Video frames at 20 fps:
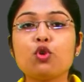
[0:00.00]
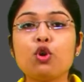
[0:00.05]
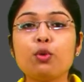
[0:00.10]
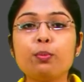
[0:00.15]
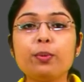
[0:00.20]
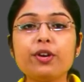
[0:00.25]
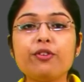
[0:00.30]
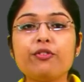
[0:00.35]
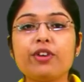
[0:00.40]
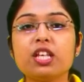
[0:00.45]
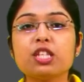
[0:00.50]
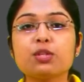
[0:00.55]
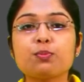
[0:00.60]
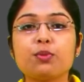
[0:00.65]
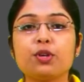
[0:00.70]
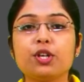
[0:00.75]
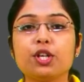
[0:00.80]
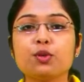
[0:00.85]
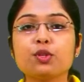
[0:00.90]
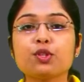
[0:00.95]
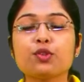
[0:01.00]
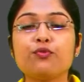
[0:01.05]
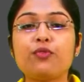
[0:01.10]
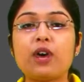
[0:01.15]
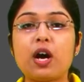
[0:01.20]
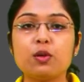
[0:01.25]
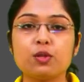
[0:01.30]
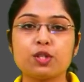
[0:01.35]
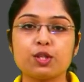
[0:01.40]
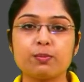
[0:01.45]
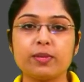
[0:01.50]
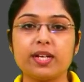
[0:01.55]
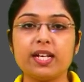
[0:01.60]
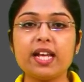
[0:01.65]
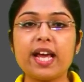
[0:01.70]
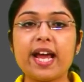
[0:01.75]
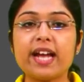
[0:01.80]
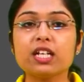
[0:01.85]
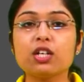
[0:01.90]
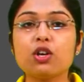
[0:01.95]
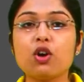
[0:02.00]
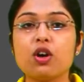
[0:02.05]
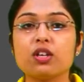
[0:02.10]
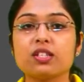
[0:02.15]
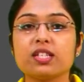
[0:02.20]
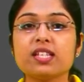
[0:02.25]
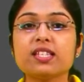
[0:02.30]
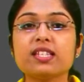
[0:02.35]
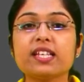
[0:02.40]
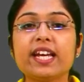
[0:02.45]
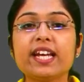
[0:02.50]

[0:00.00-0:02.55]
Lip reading: open drains produce foul smell and causes